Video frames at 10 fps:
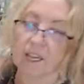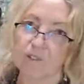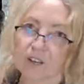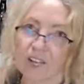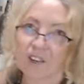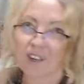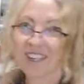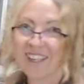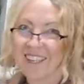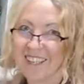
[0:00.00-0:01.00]
of fire.
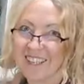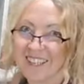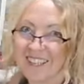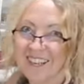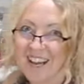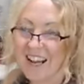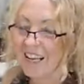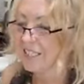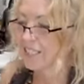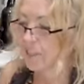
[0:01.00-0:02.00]

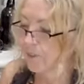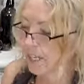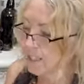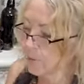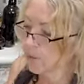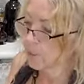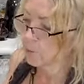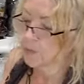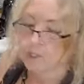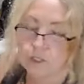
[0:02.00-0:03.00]
So that's what you
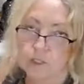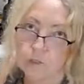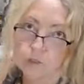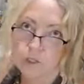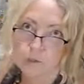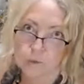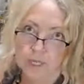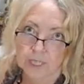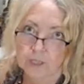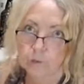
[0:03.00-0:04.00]
want to do too,
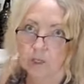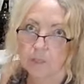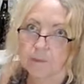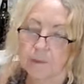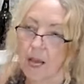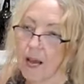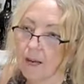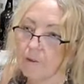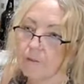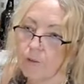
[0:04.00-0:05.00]
right? You want to
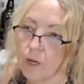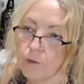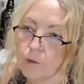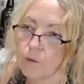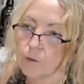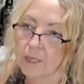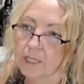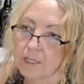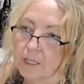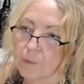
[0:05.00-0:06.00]
have all of your
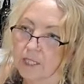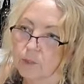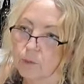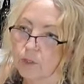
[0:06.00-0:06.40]
ferments in a place where